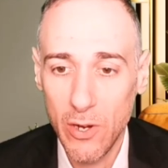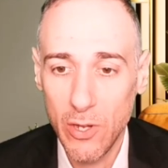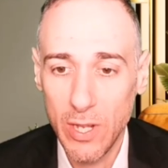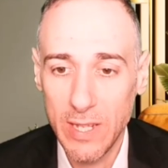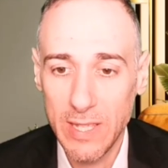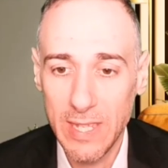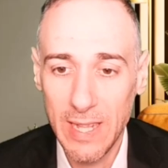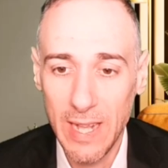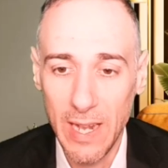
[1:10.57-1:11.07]
You
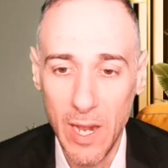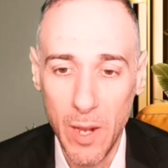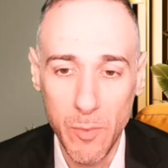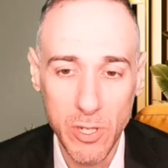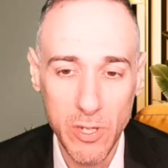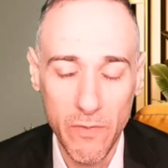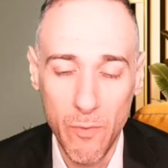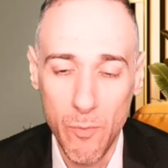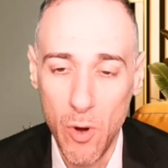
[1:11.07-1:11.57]
can see that not
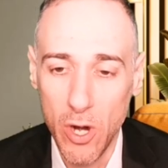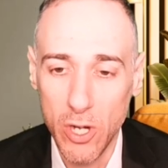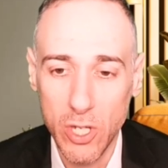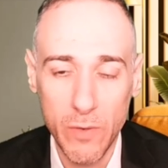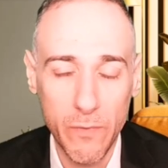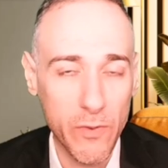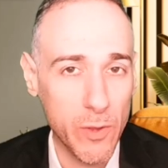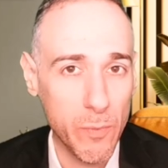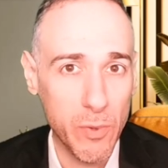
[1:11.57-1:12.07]
much of a
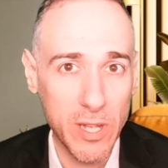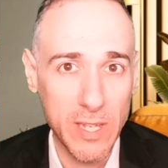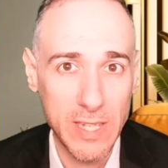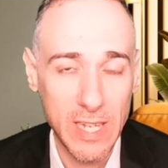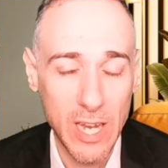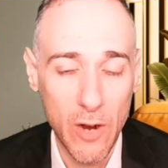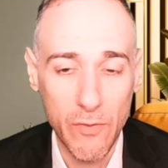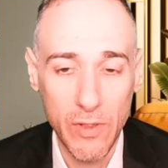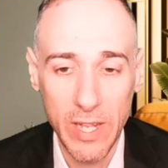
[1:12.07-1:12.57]
margin for the plus
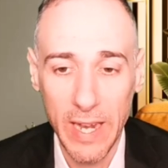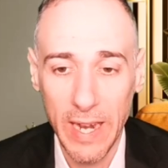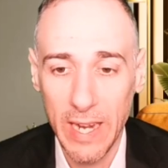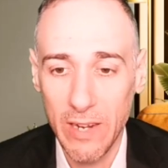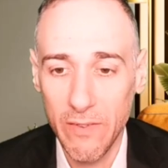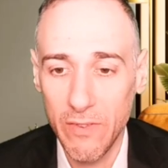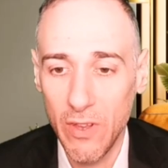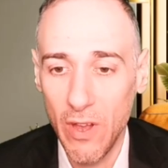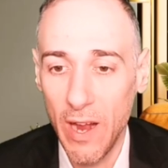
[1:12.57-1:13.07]
DI over the
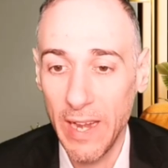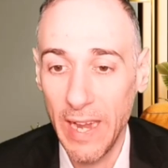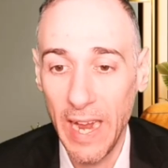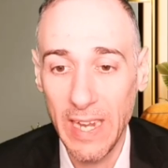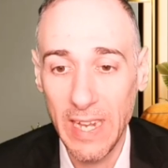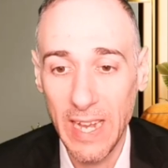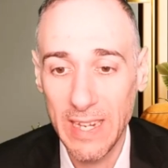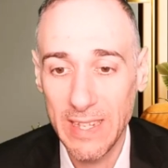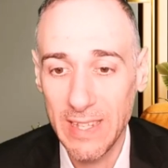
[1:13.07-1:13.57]
negative DI and
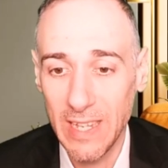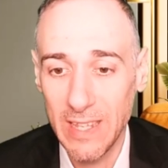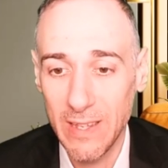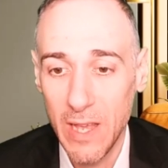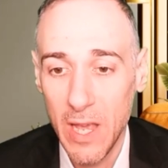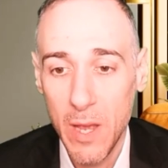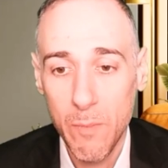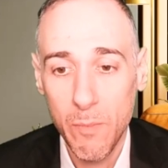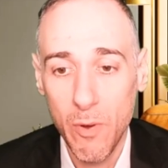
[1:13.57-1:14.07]
ADX that's
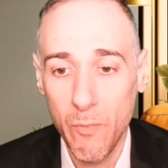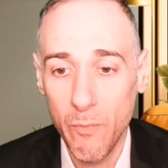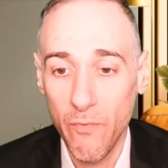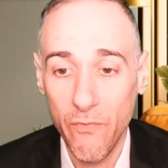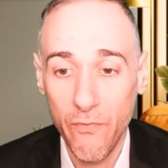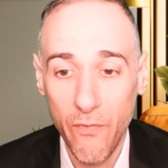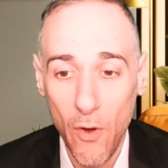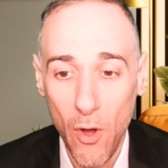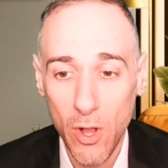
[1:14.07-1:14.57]
been
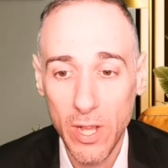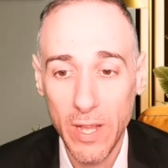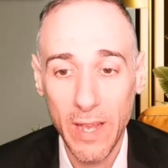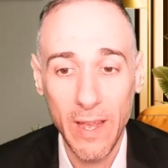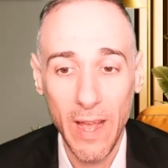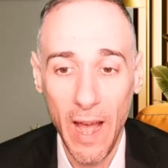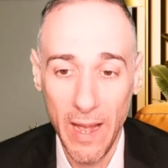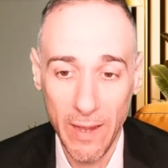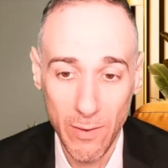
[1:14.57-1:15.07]

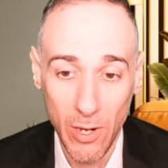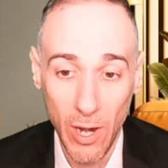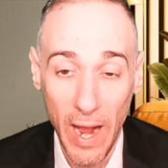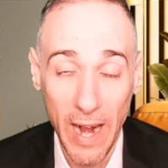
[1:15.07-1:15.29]
falling you know,